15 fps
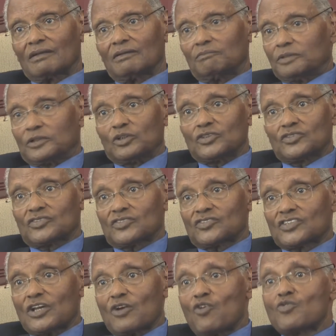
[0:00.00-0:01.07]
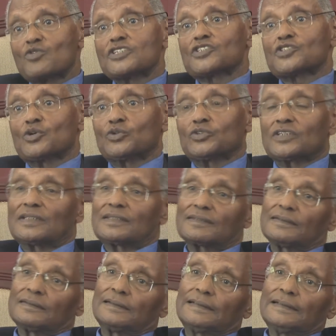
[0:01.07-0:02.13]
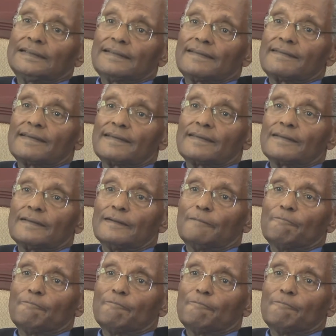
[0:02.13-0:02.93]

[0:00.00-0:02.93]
because they always thought that they